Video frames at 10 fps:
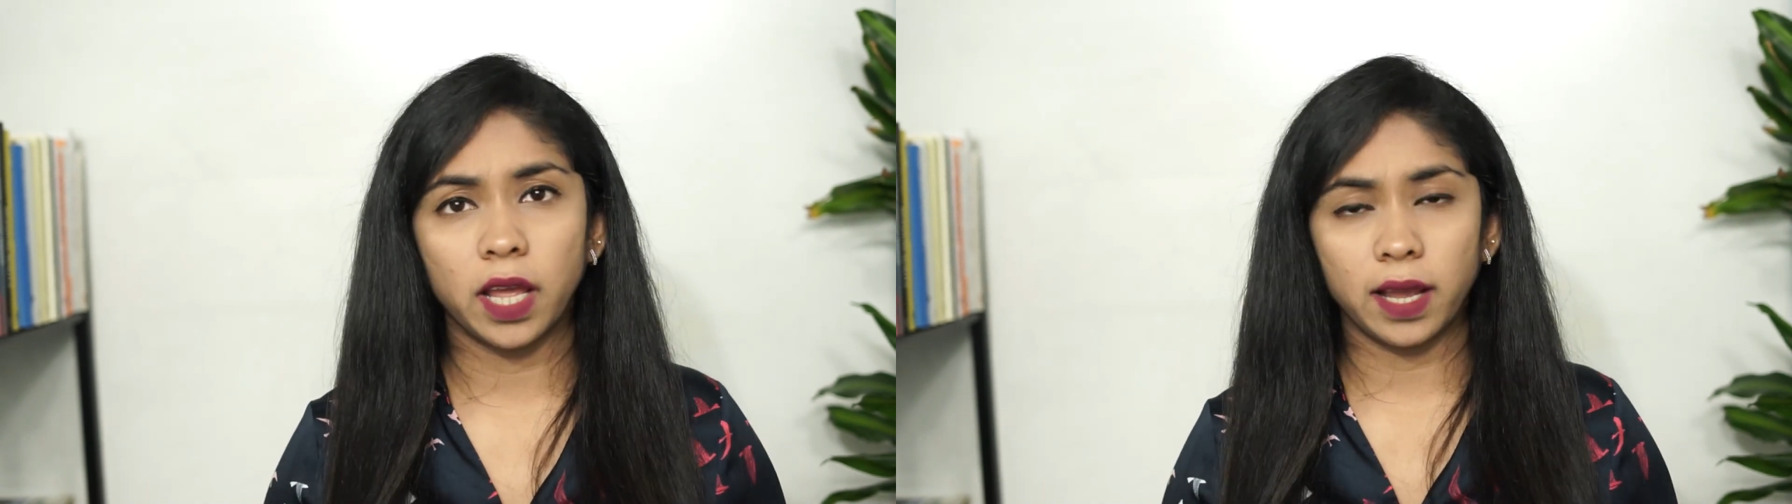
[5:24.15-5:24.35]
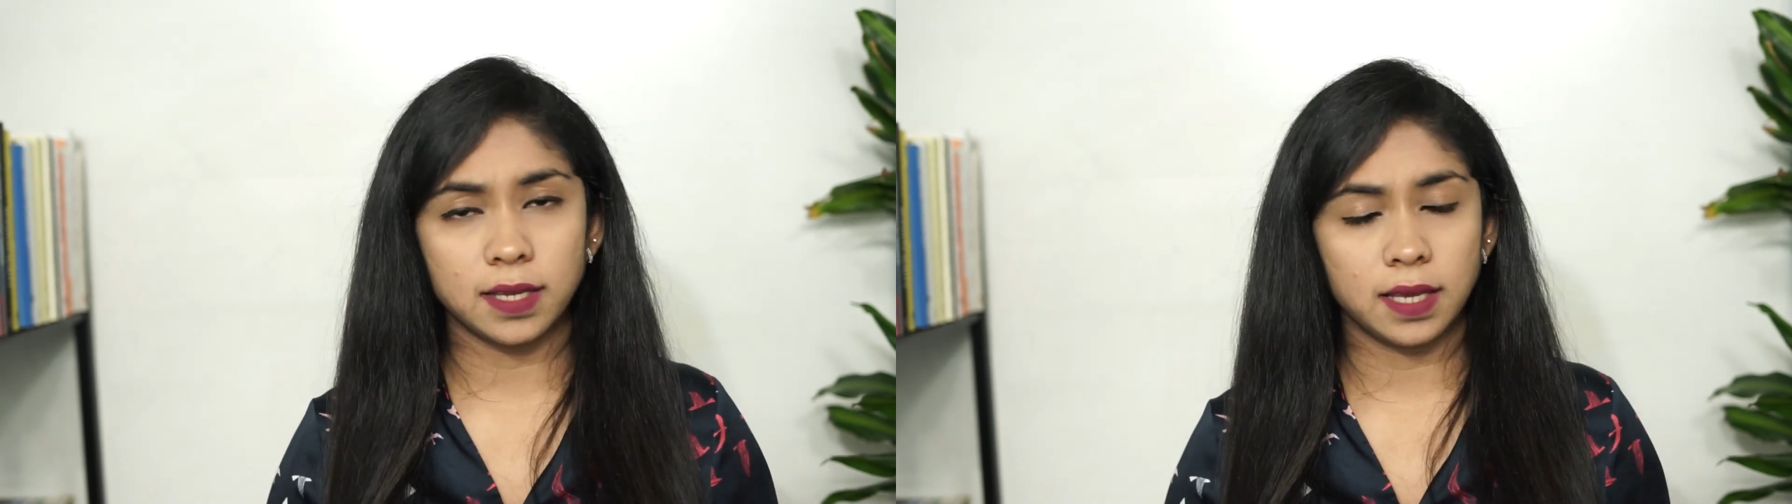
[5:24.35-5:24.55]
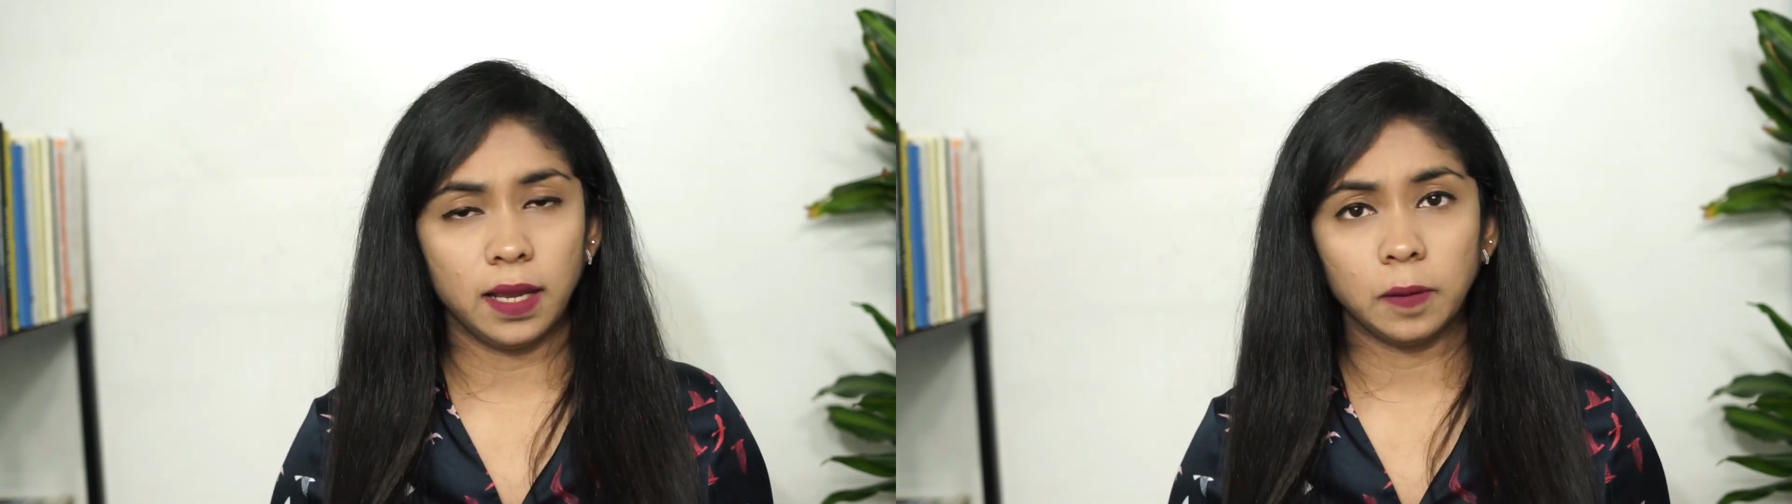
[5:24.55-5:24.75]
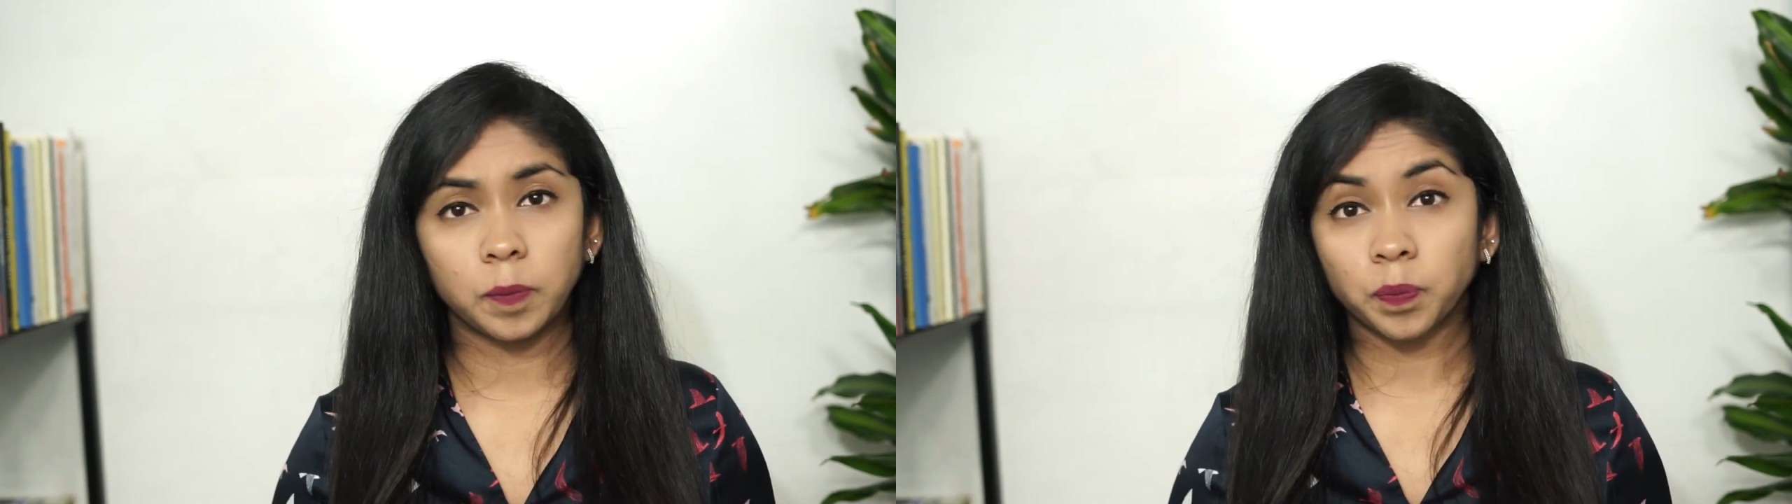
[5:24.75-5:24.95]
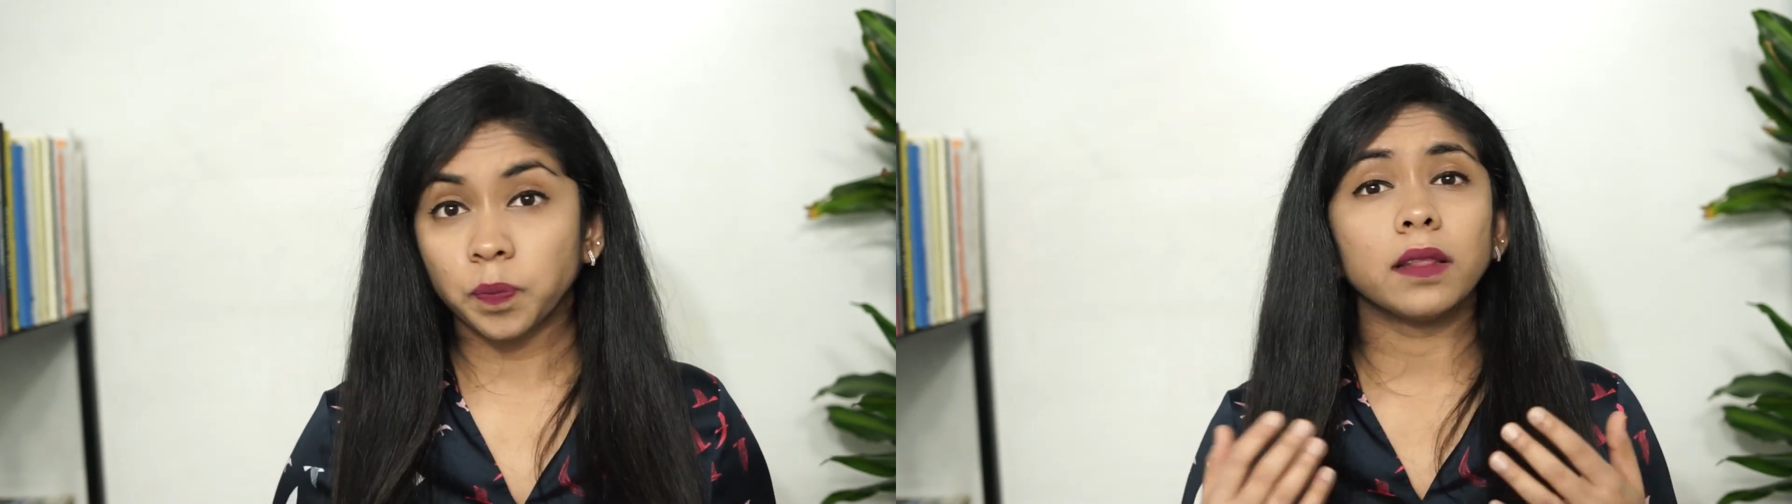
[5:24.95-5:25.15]
excel
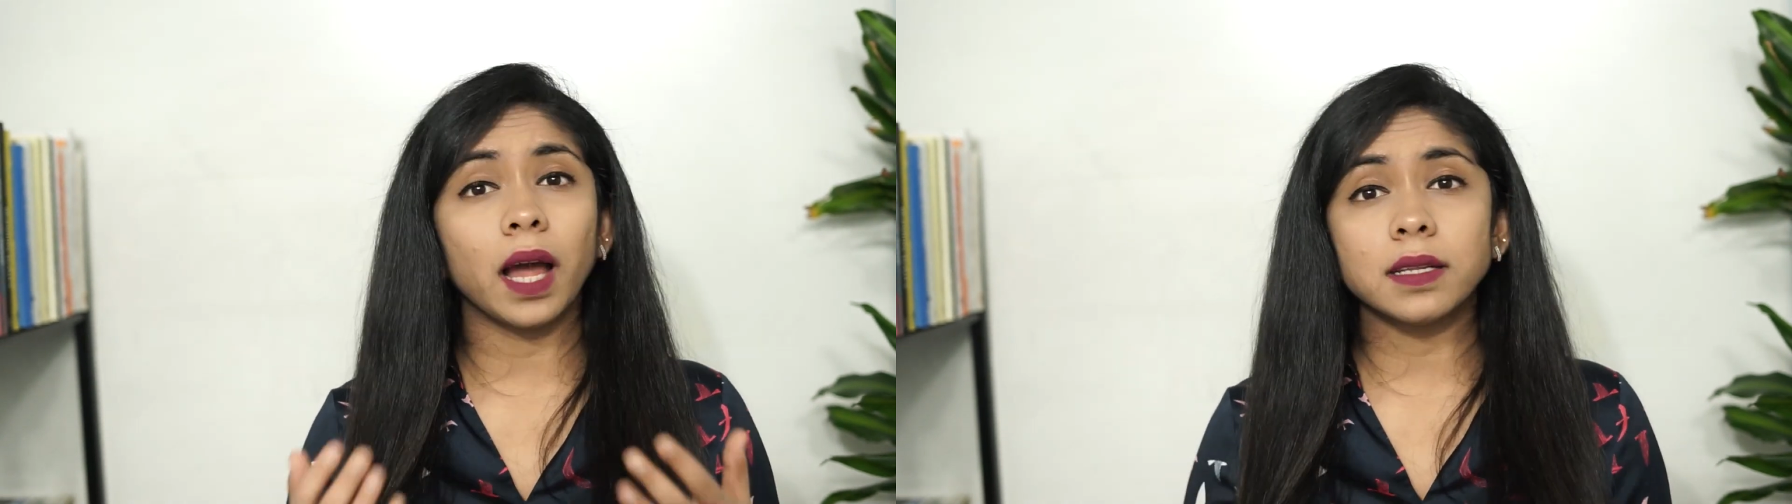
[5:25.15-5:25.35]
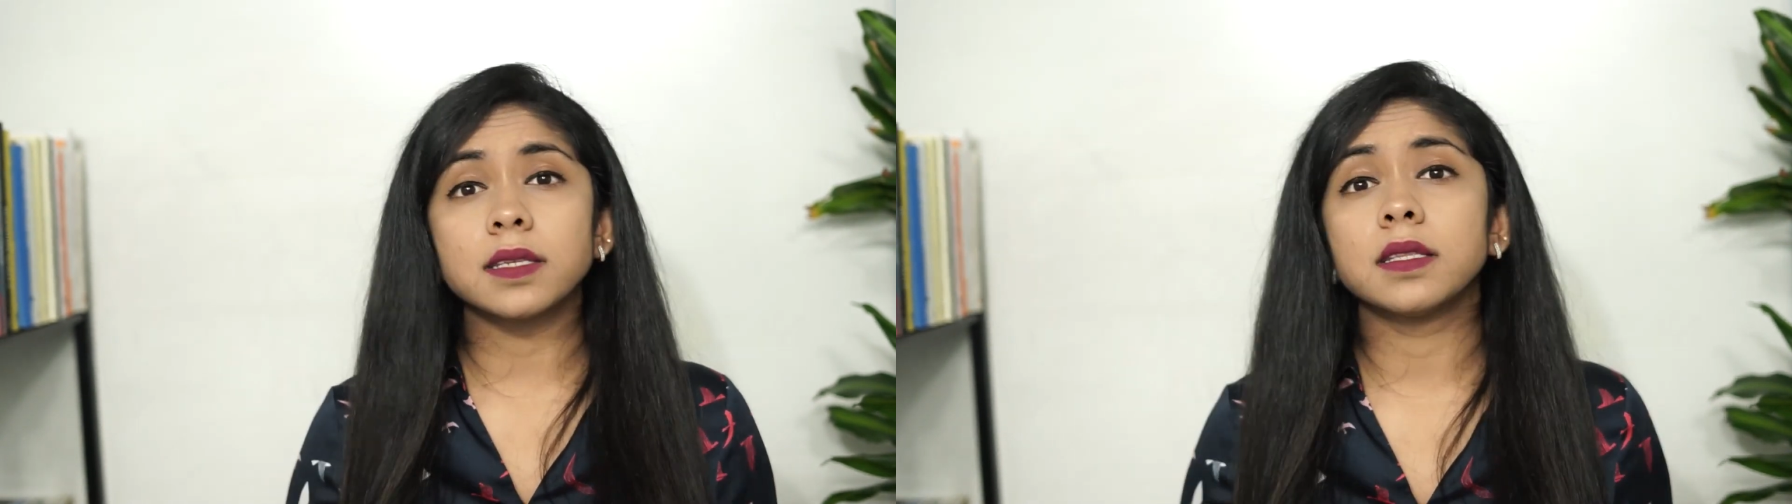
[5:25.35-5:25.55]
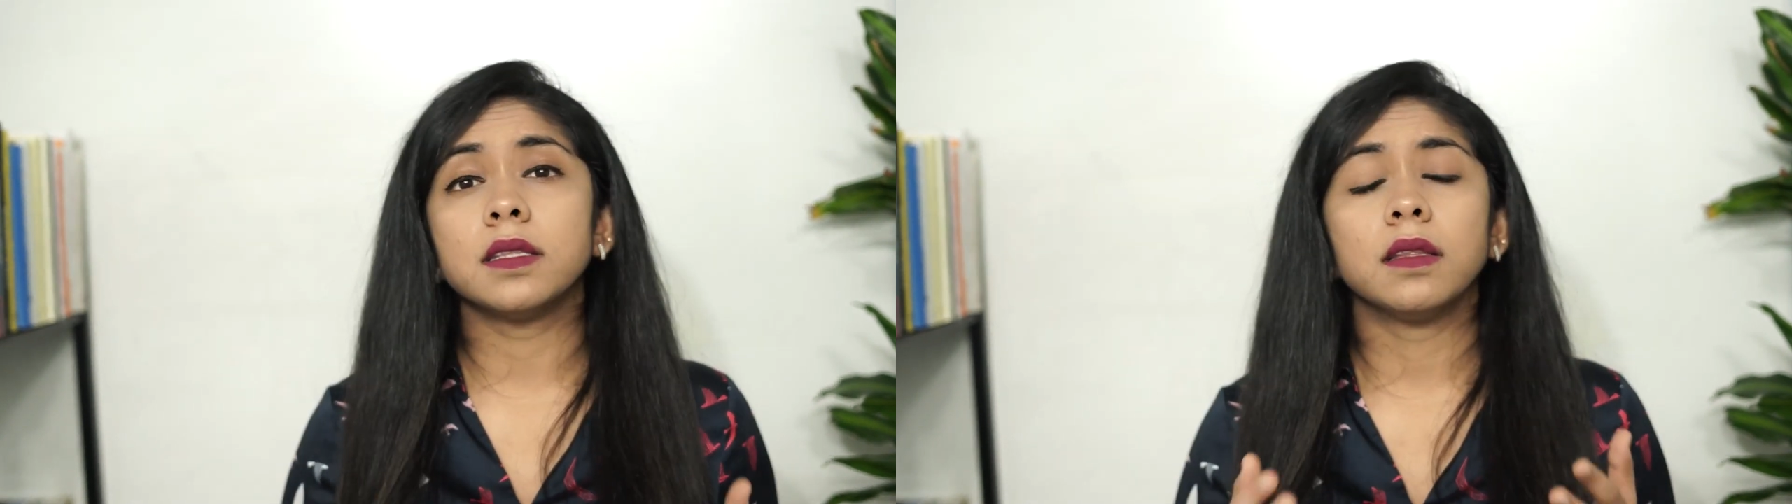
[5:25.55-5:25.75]
that's